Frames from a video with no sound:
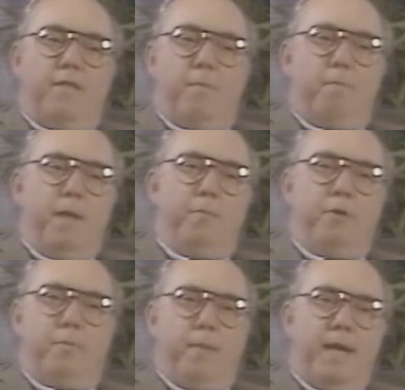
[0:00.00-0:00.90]
that people
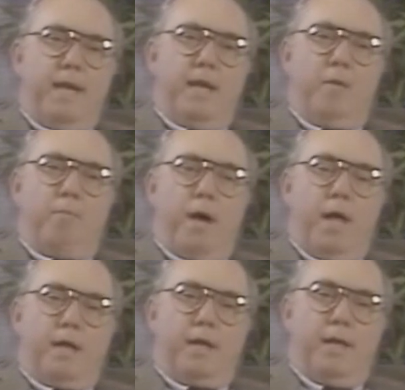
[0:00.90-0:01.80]
depended on
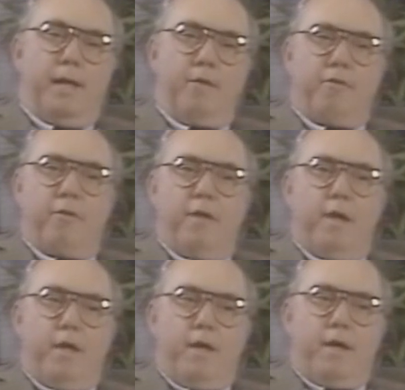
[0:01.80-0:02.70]
politics
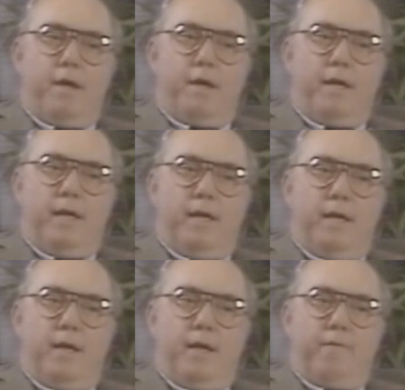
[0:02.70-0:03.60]
uh,
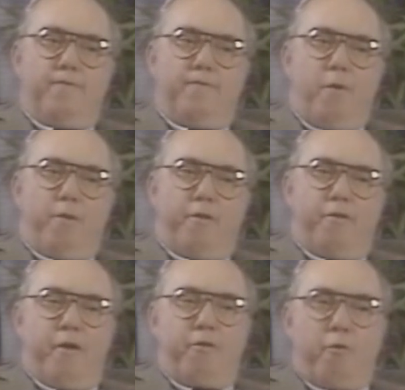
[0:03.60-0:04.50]
for the,
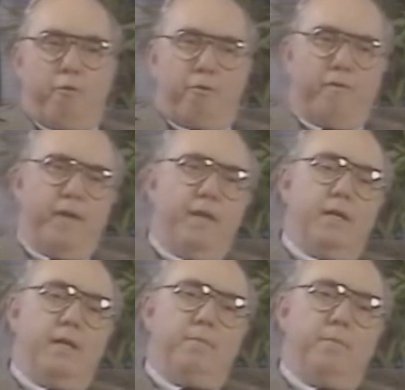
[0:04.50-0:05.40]
a source of
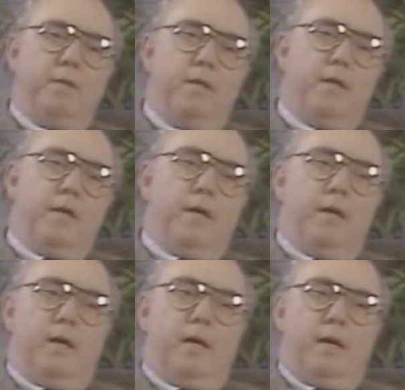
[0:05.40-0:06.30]
income,
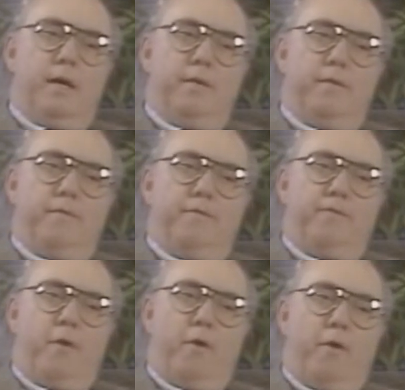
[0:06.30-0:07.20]
uh,
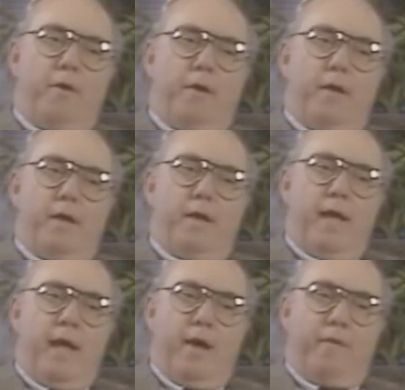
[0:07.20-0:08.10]
for,
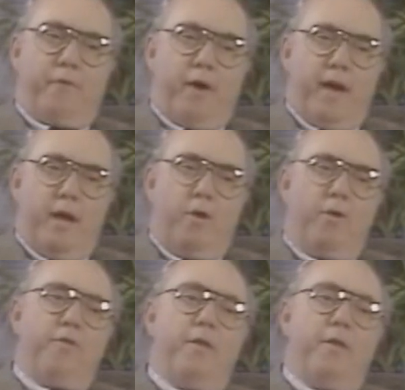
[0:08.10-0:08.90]
he for health,